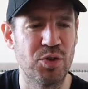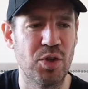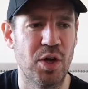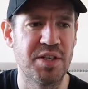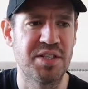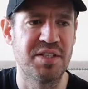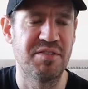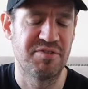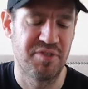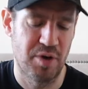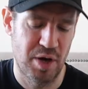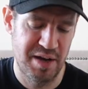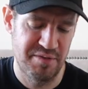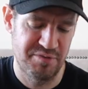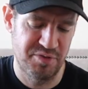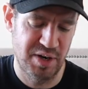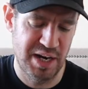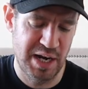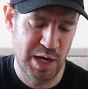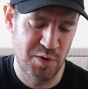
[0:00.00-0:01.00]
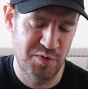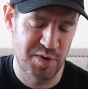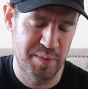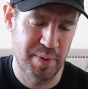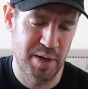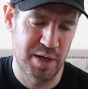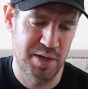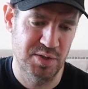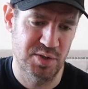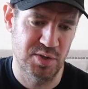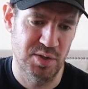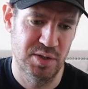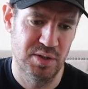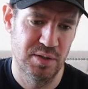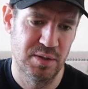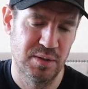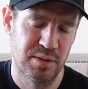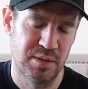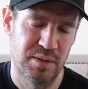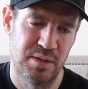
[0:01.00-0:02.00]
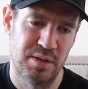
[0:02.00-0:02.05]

or 95 for a healthy person,